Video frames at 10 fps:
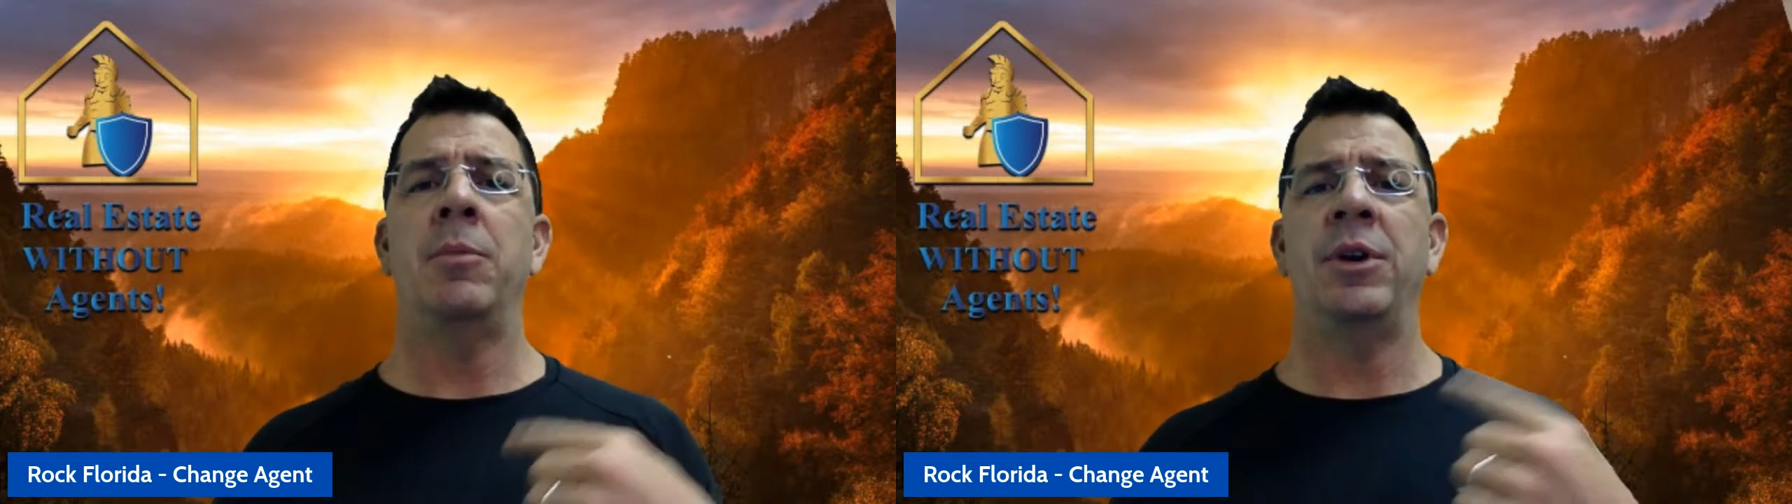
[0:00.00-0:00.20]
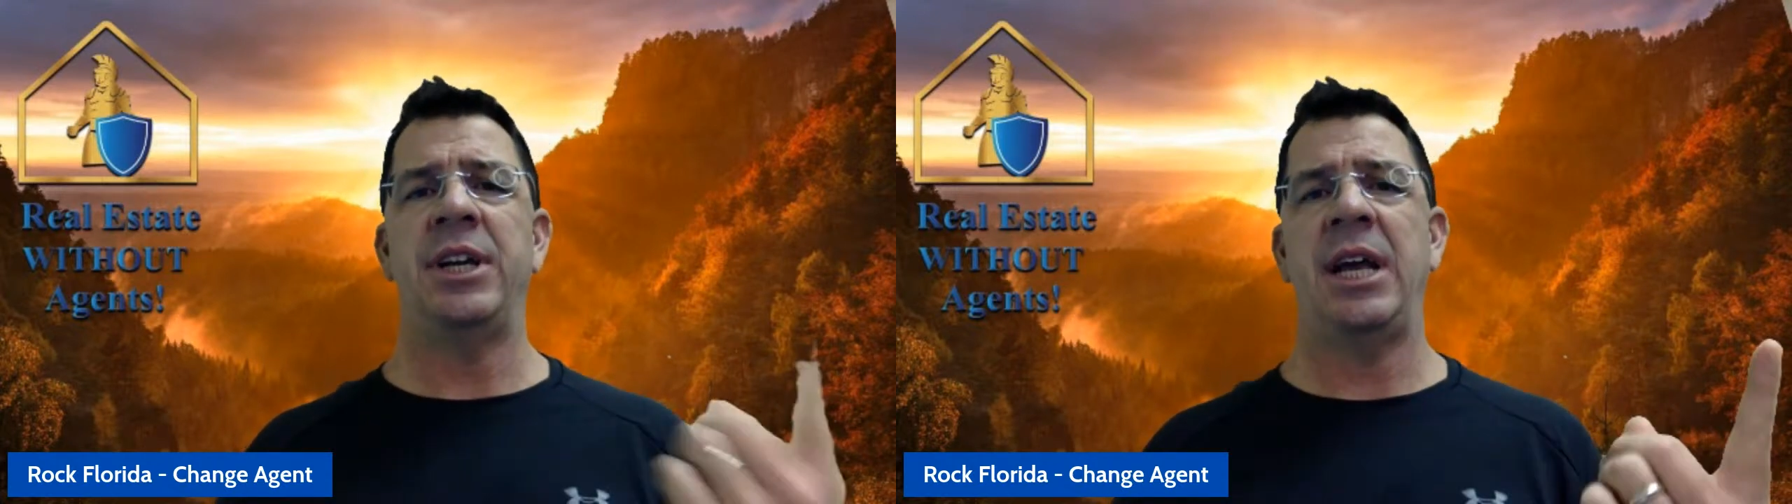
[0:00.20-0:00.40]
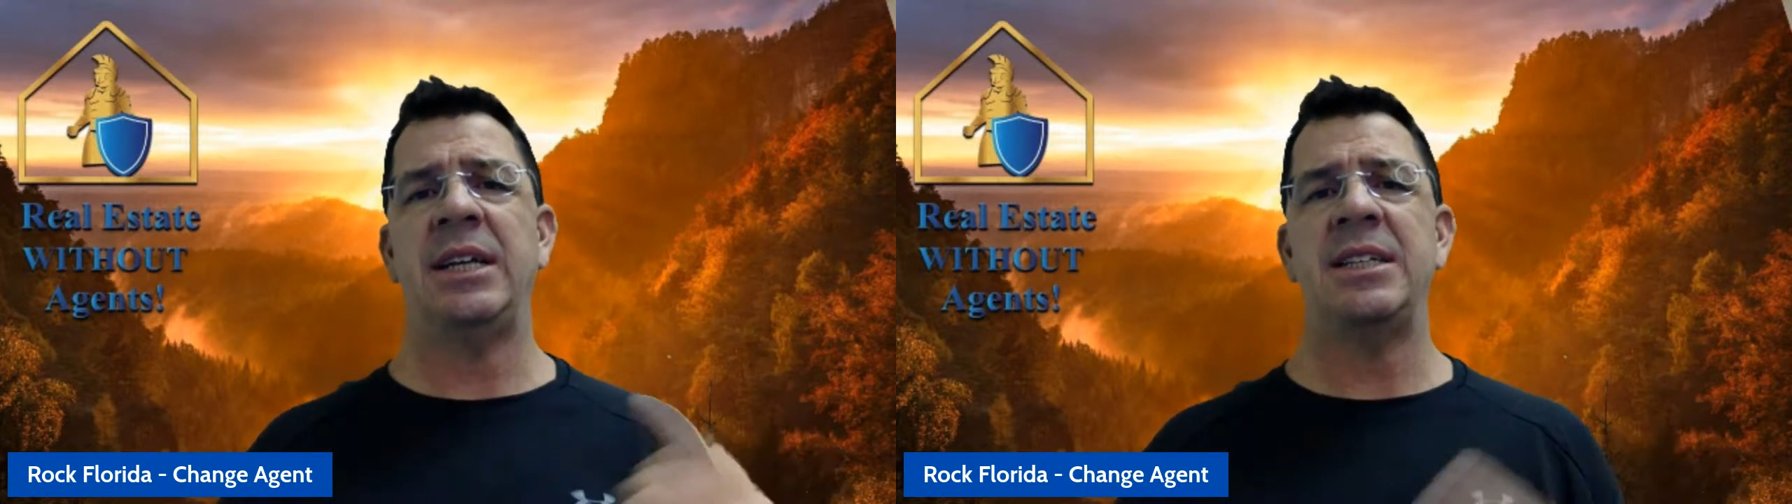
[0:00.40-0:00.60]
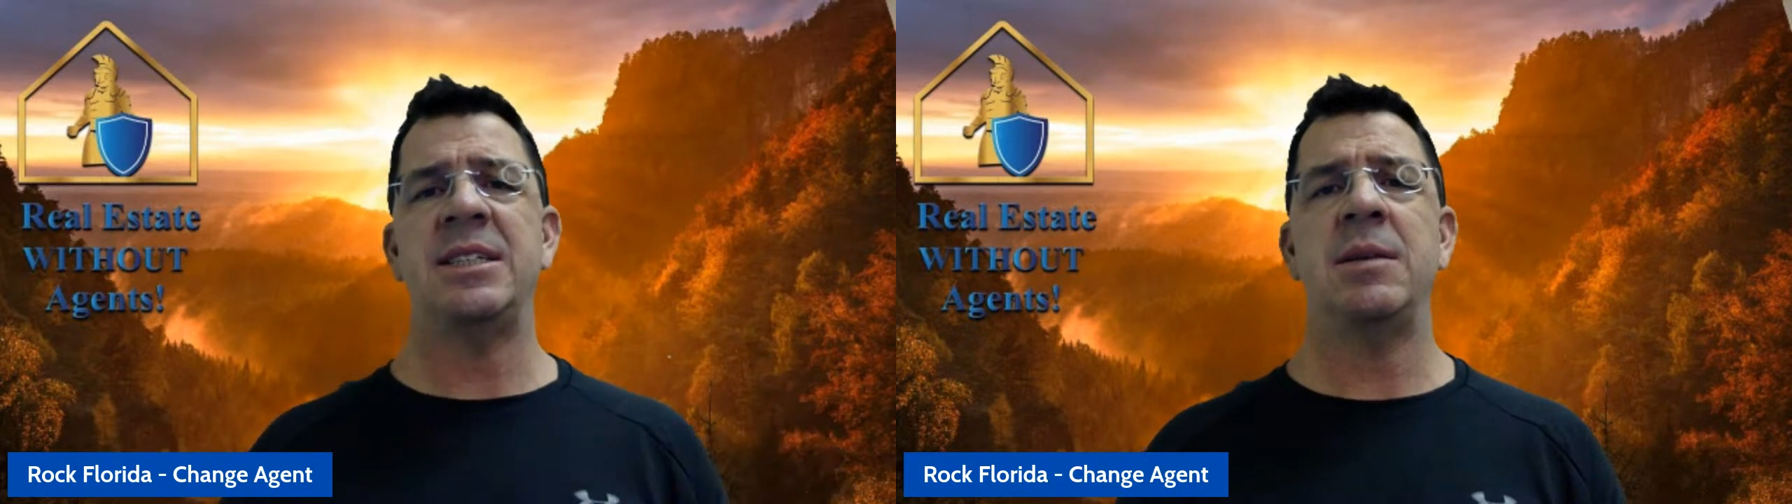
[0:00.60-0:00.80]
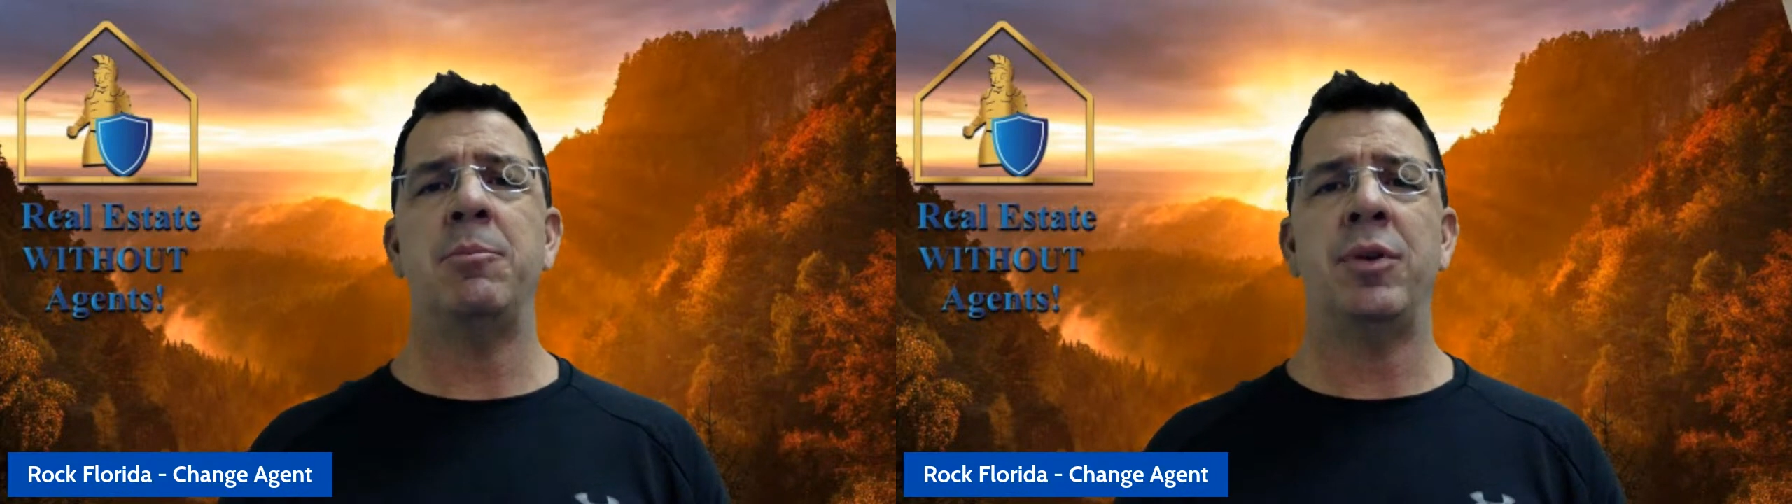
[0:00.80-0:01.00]
protect
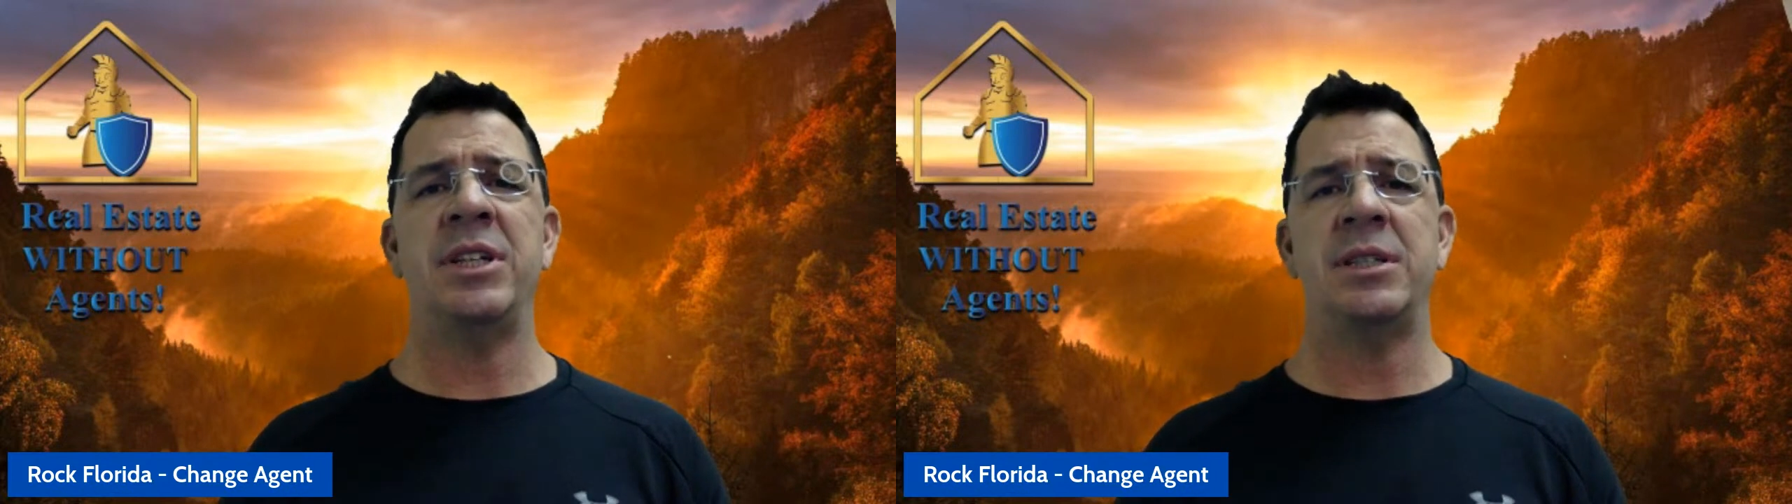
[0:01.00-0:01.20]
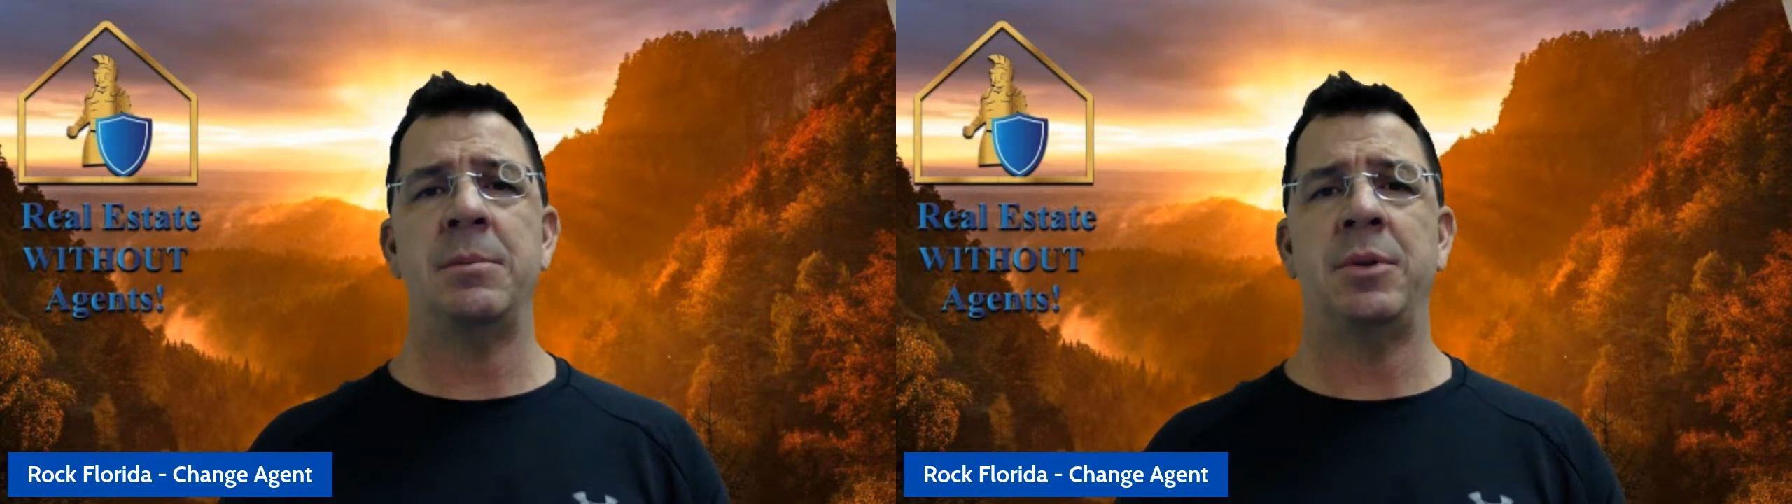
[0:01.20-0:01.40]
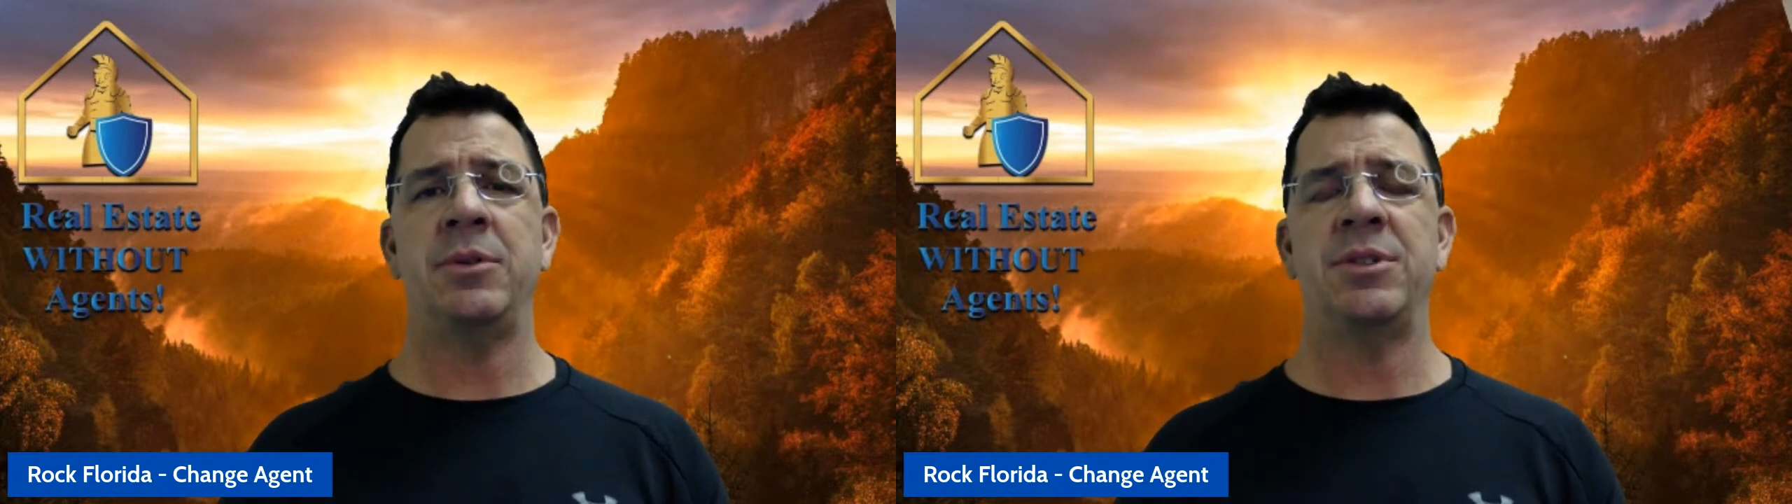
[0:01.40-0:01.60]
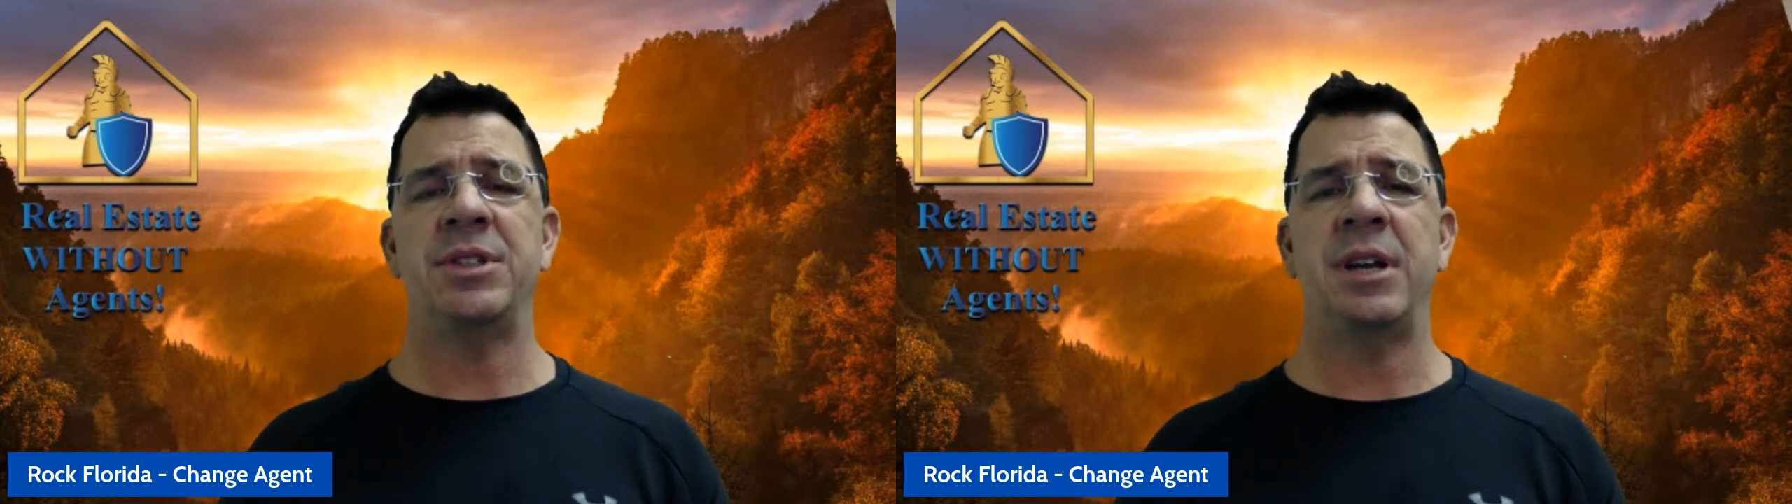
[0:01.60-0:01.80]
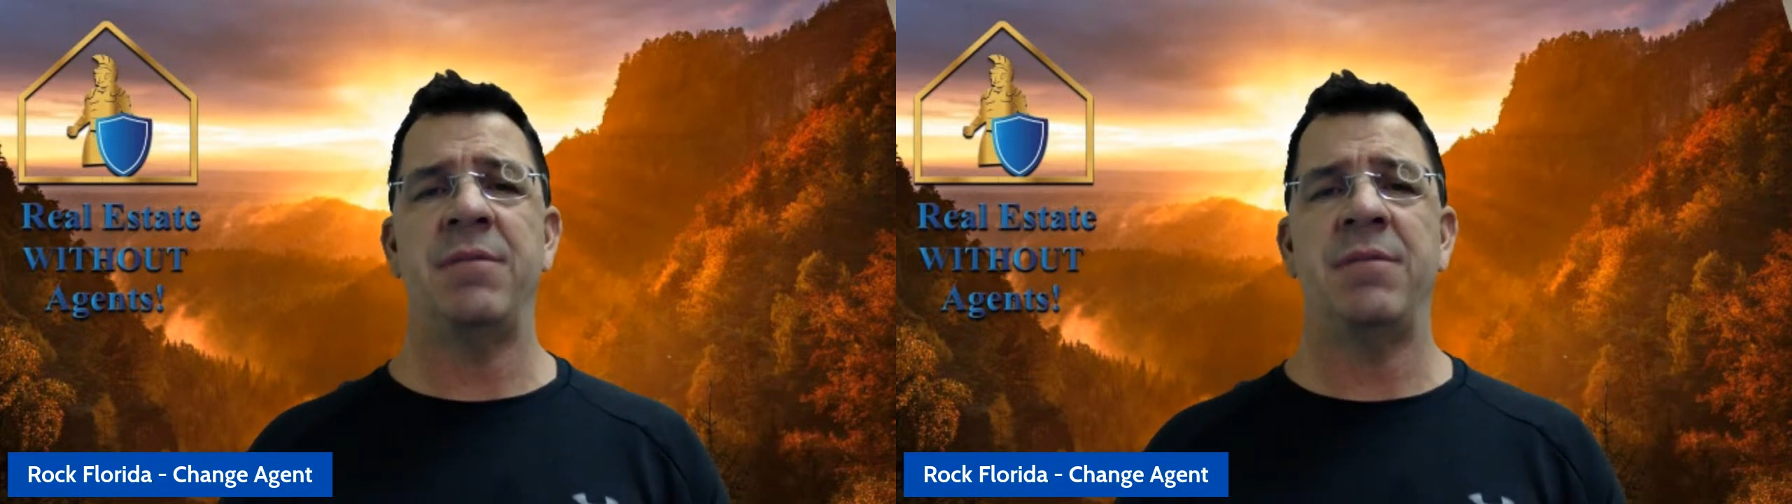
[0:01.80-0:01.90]
some principles